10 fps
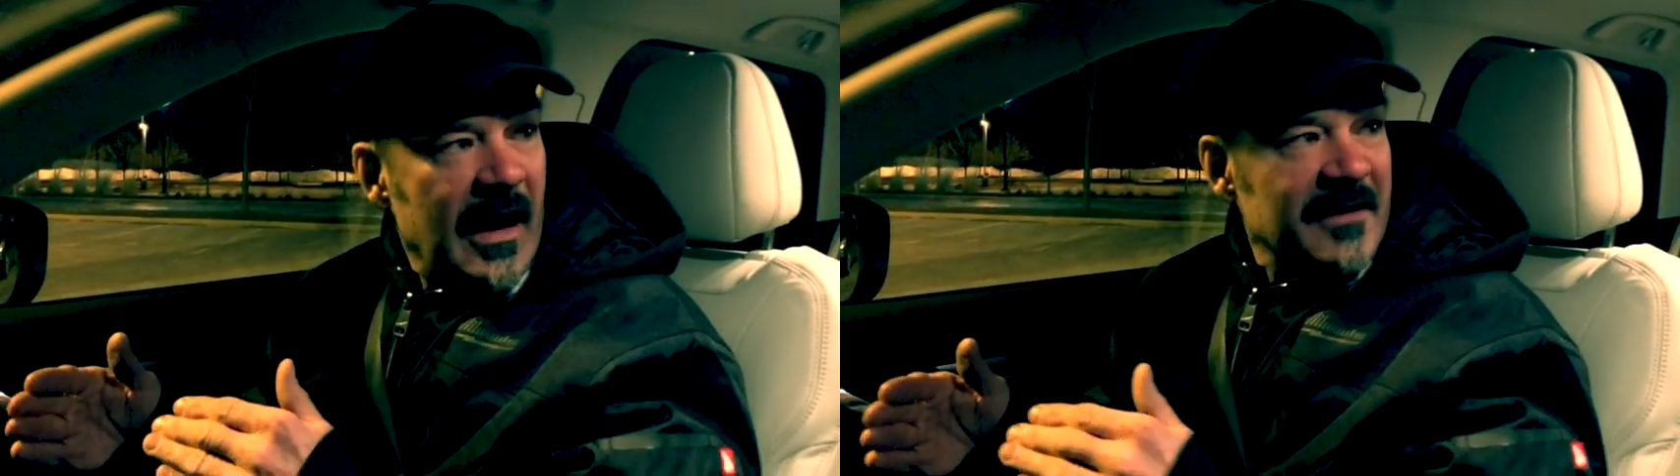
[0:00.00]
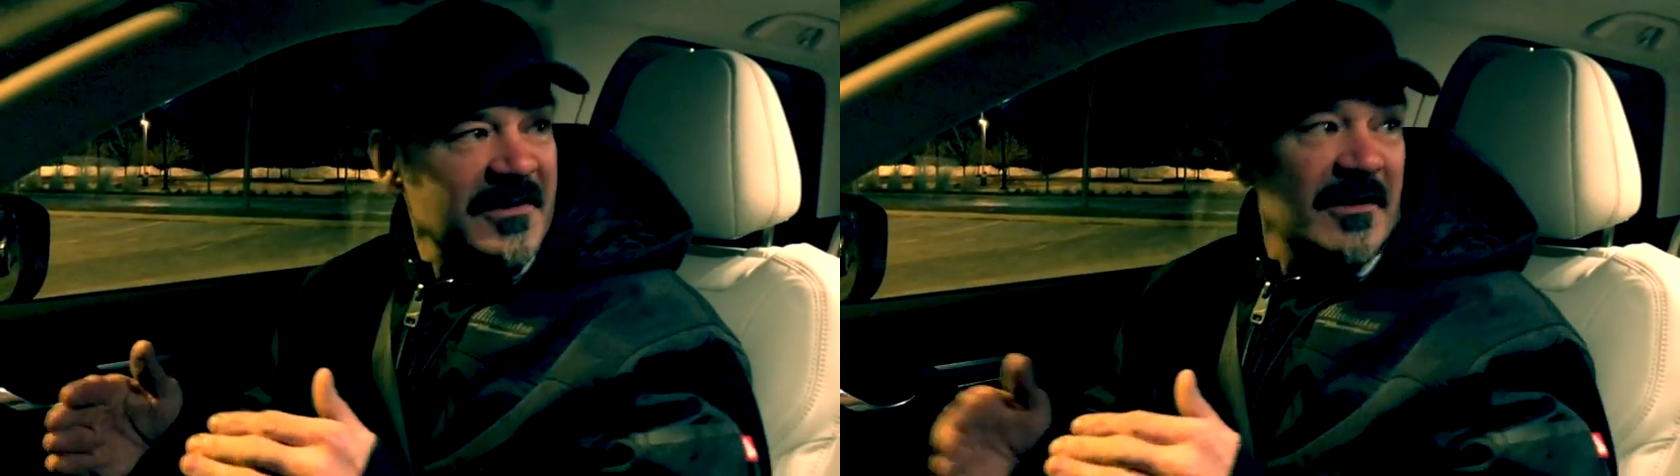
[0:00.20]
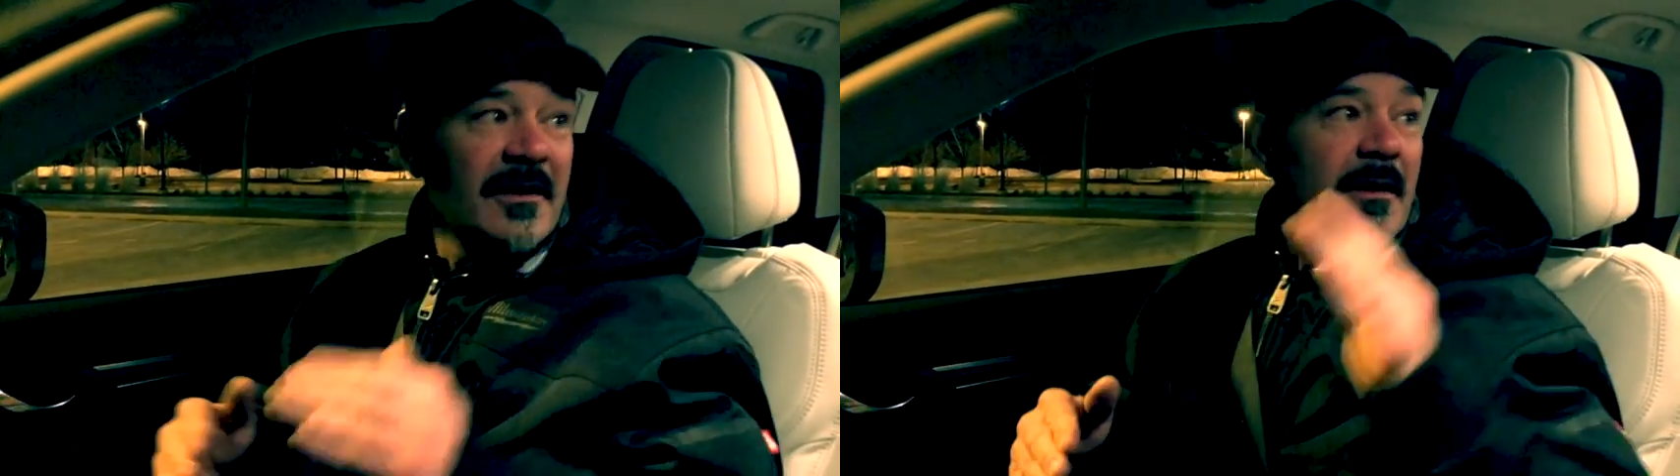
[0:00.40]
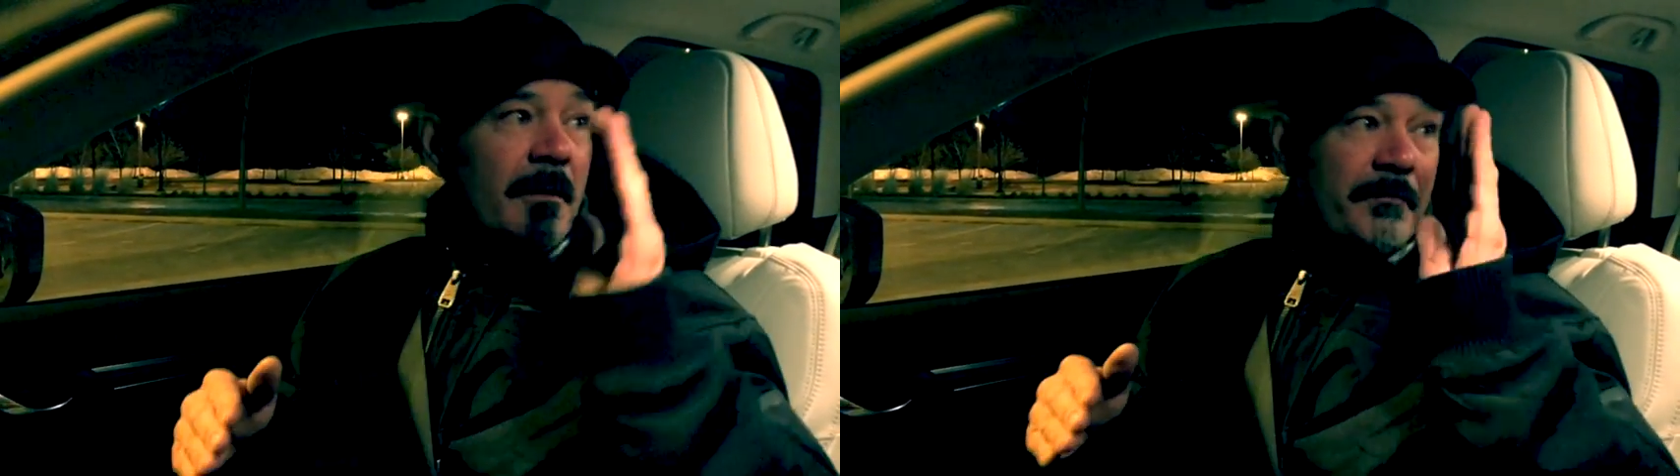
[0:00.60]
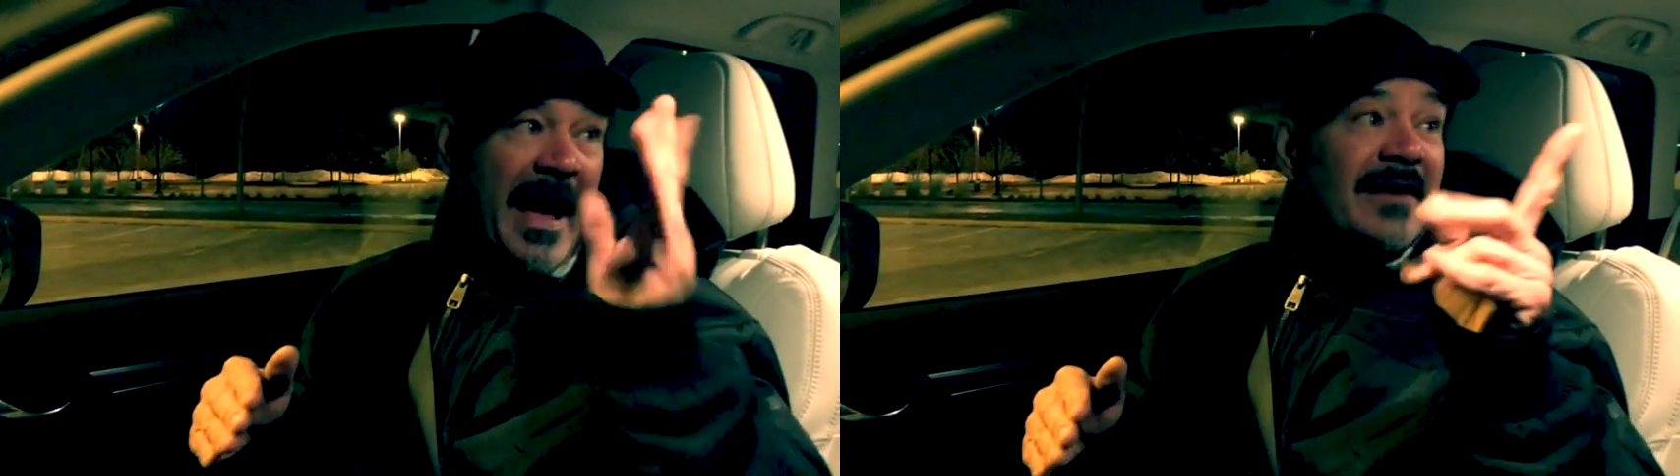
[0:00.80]
I said mm.
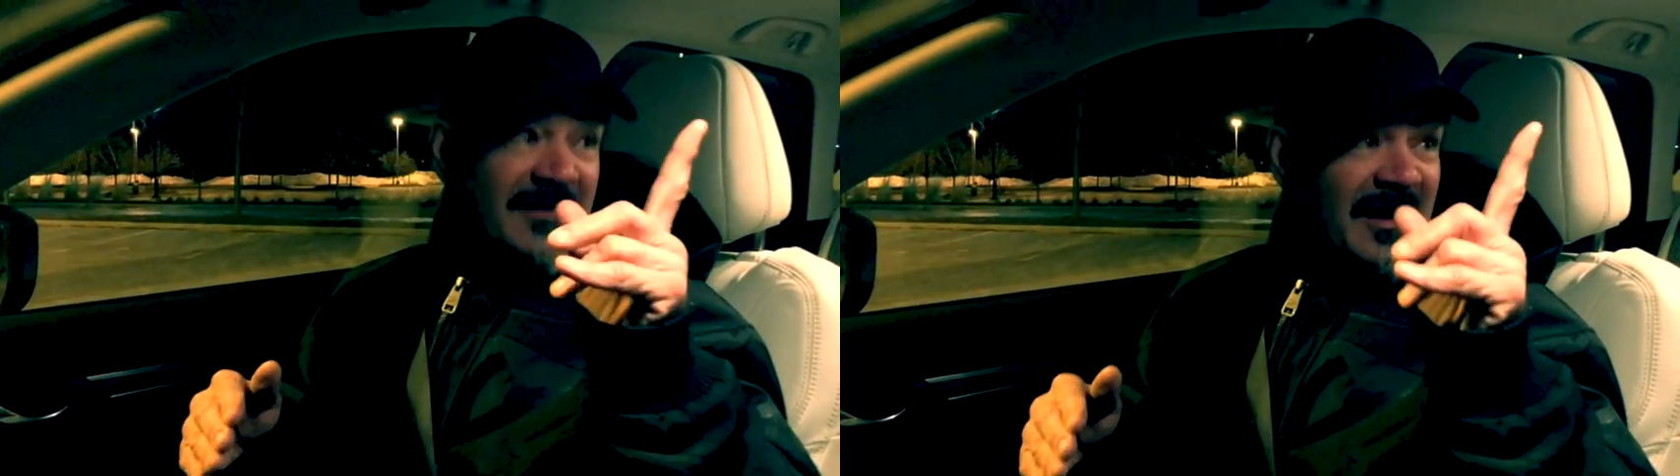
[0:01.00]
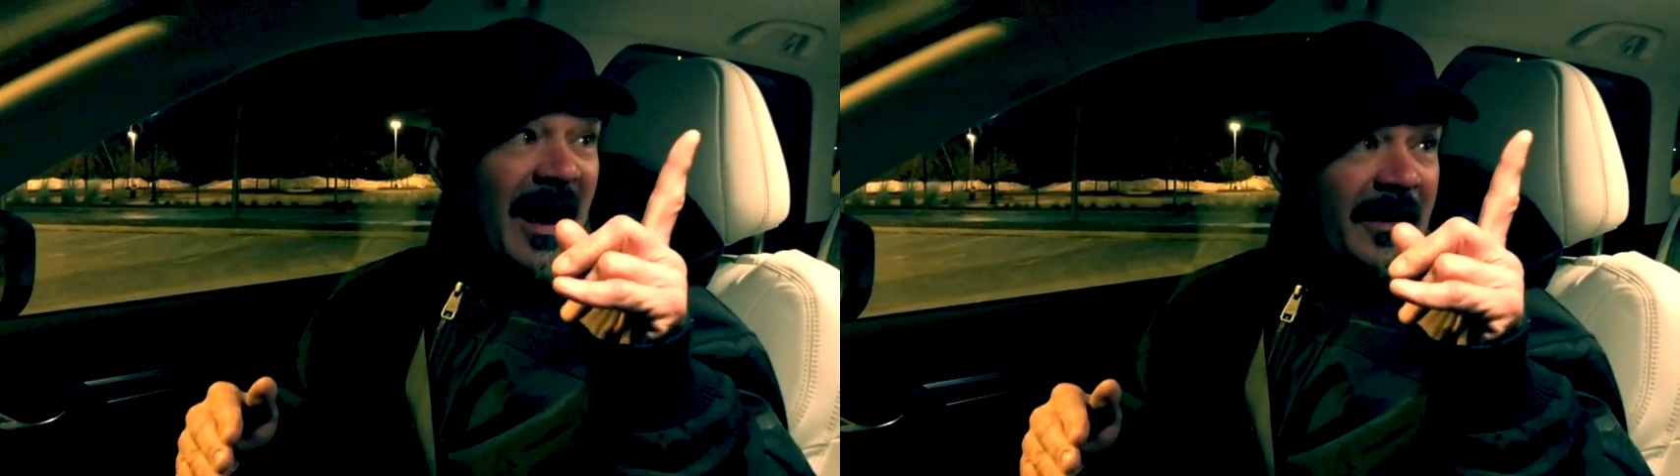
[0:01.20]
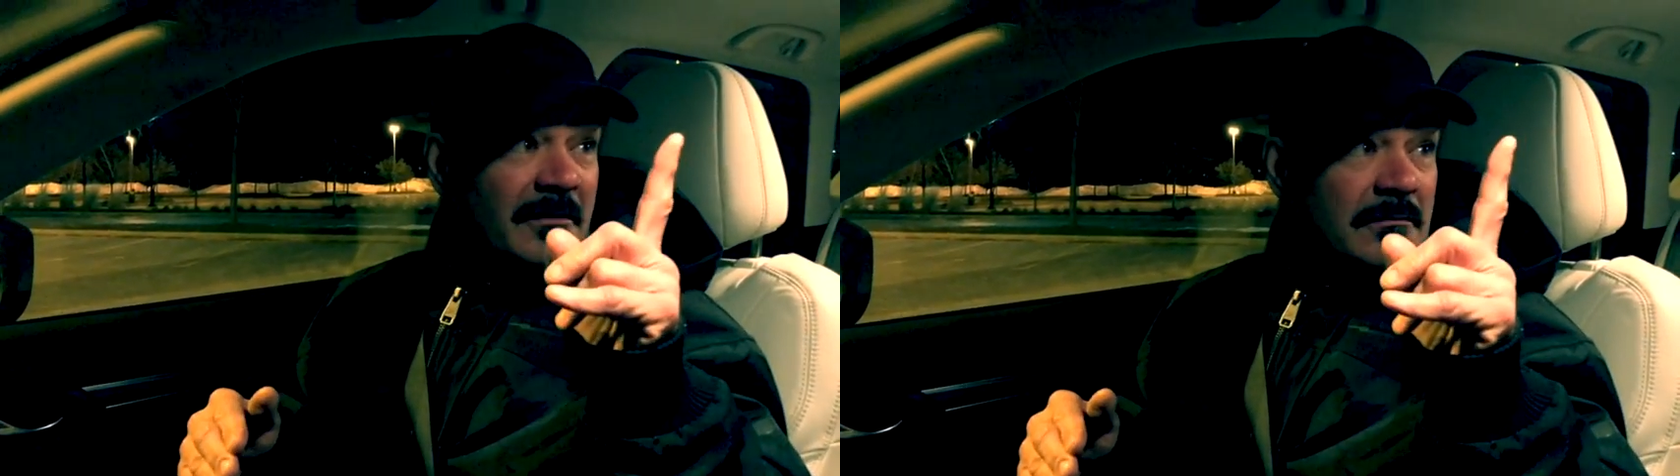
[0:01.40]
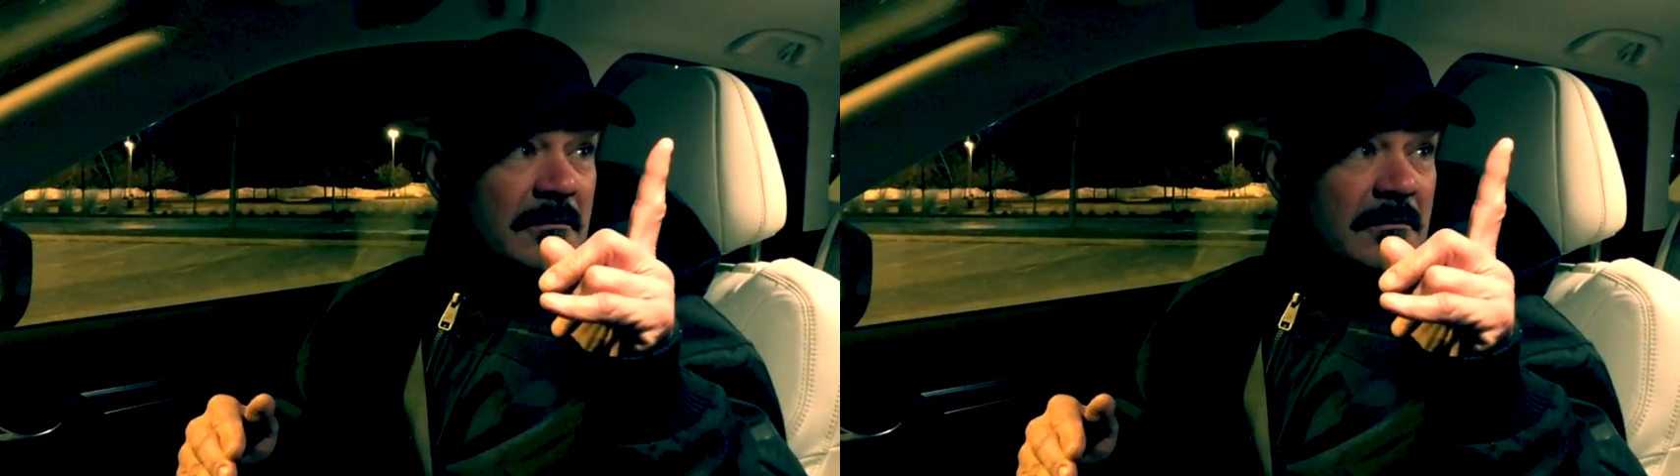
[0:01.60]
bad sign.